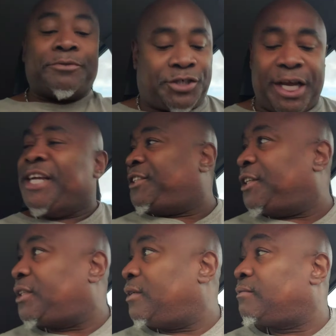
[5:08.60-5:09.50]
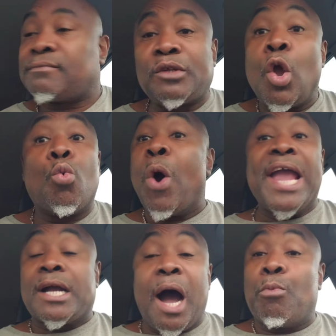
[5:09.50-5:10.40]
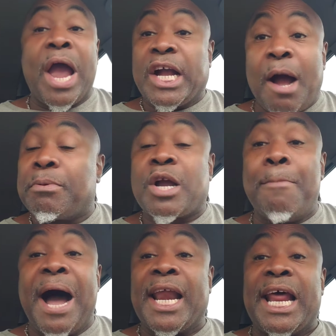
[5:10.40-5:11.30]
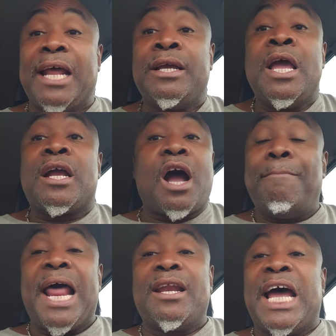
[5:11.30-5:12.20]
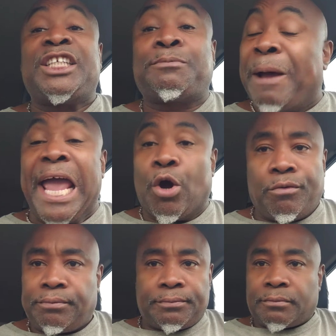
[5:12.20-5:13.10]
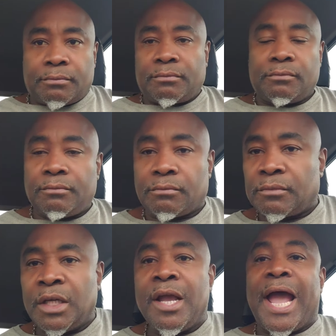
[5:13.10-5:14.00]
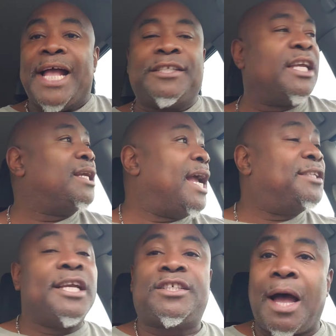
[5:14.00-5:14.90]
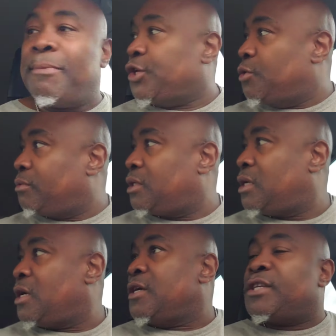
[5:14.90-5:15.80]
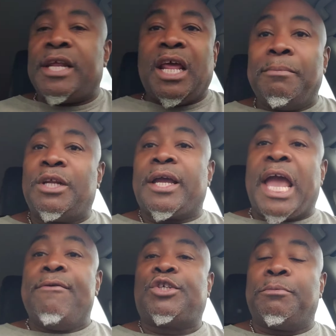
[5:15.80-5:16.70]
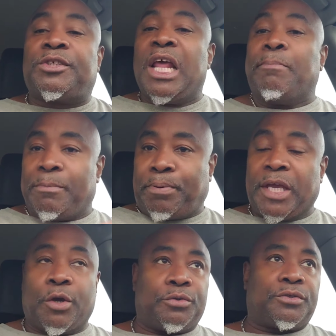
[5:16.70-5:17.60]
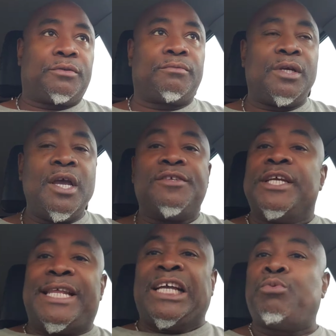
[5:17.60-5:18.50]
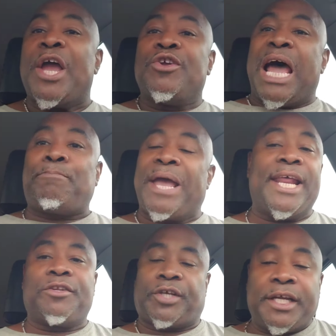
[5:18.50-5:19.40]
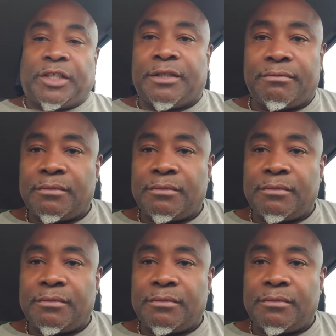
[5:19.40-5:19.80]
Jesus. Wake up, wake up. Come out of that spell. And see, some of you, see, the enemy done gave you some sleeping pills. See, that's why you're not paying attention.